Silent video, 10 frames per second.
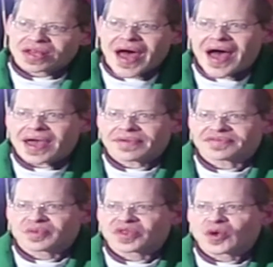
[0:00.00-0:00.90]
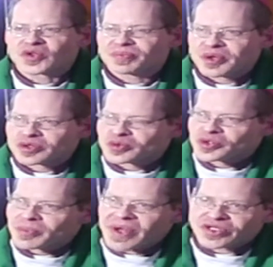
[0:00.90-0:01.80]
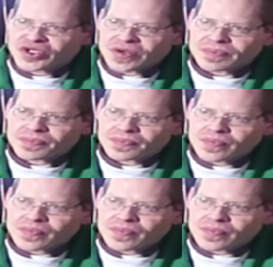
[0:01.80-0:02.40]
lives with no spiritual dimension.